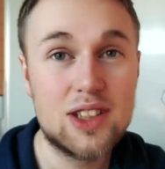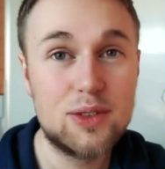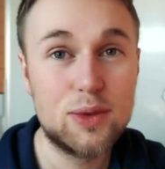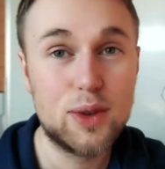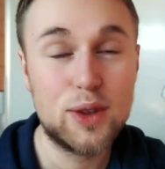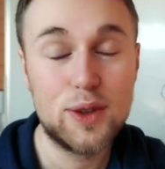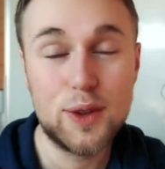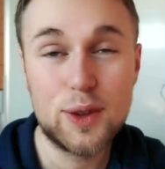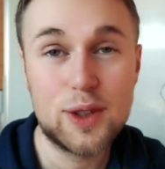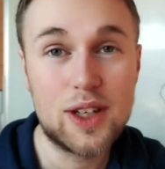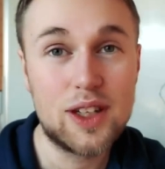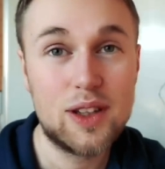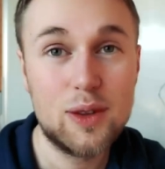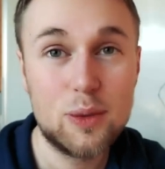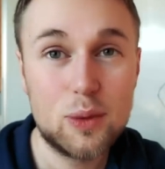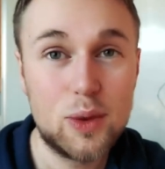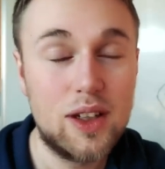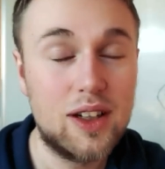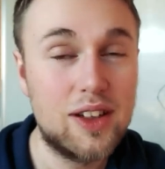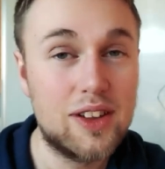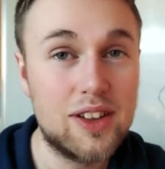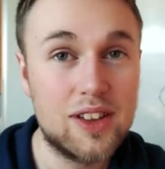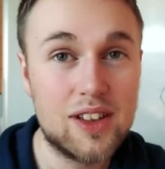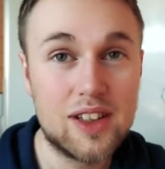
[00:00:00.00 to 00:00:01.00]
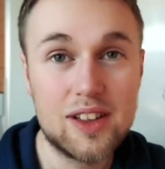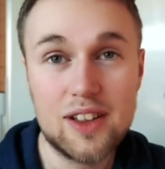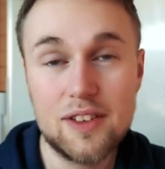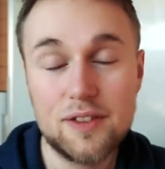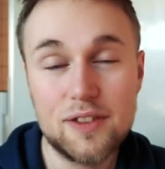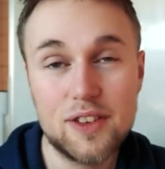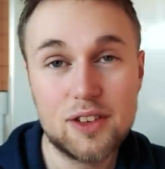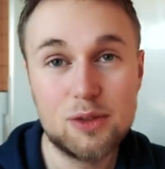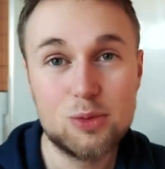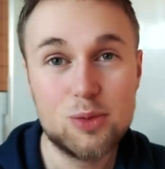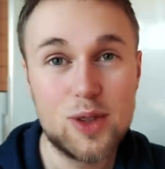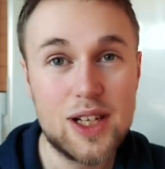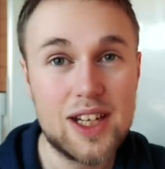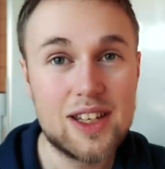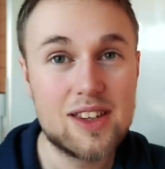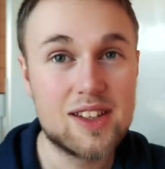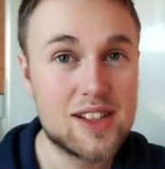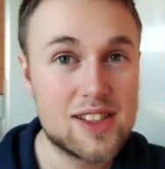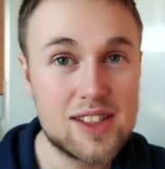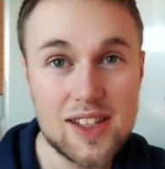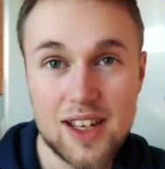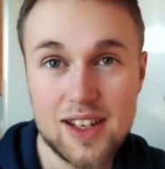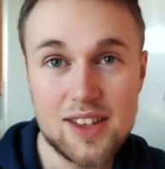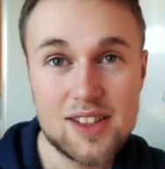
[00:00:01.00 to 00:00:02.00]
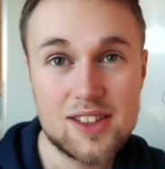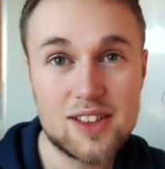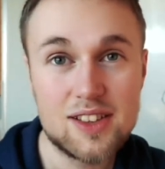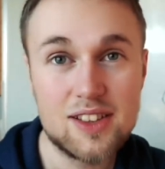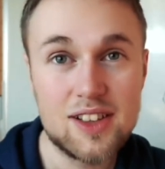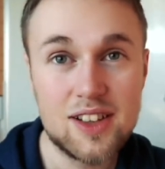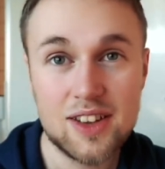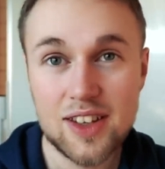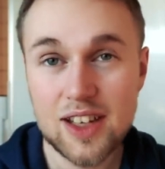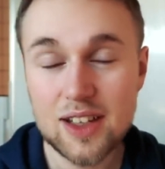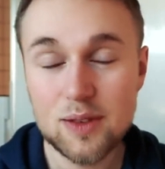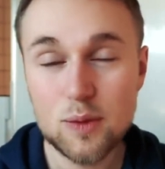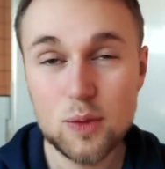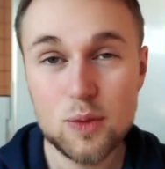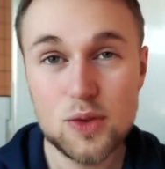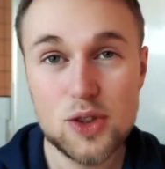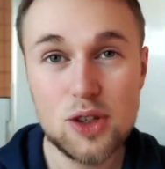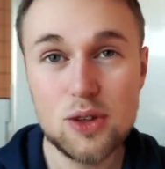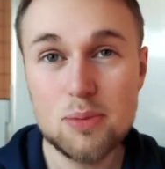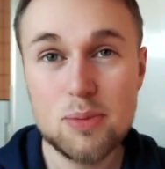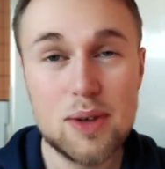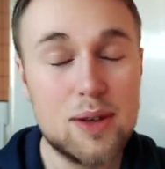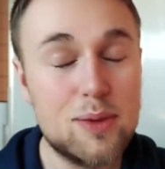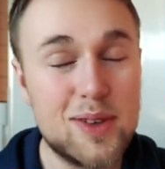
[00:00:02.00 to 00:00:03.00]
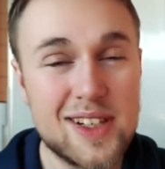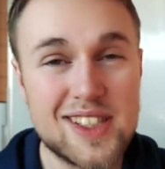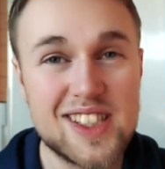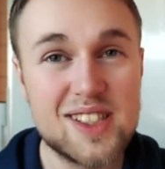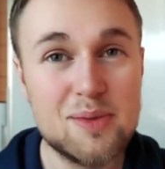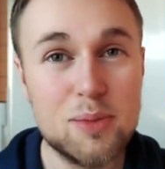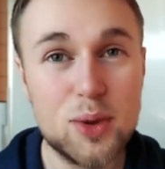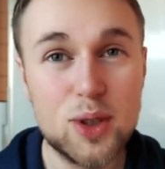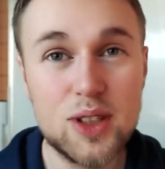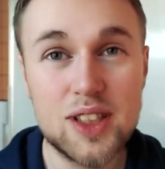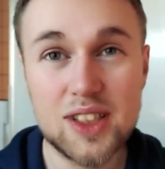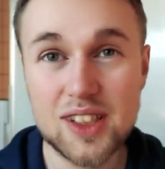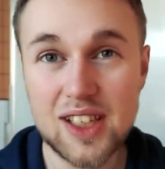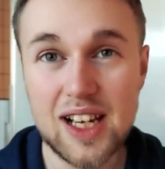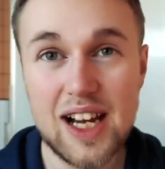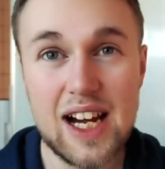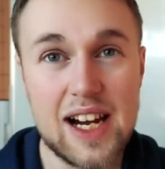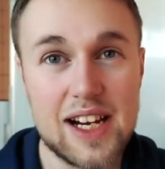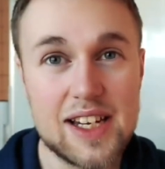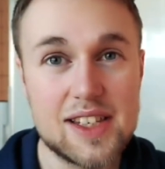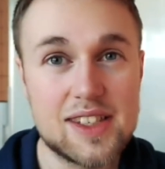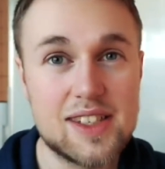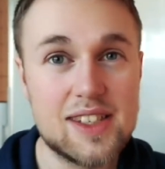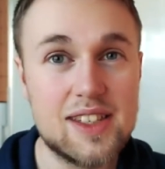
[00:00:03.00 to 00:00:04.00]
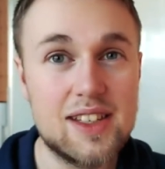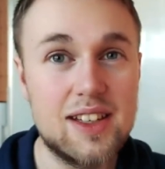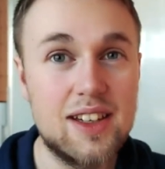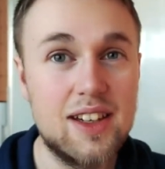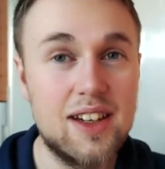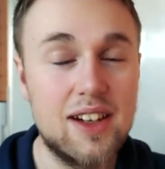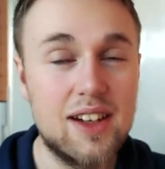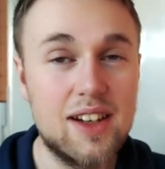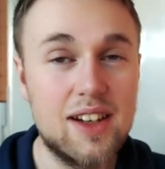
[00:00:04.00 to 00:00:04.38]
will look at the world in a different way than a sensor, and that should be visible in the eyes.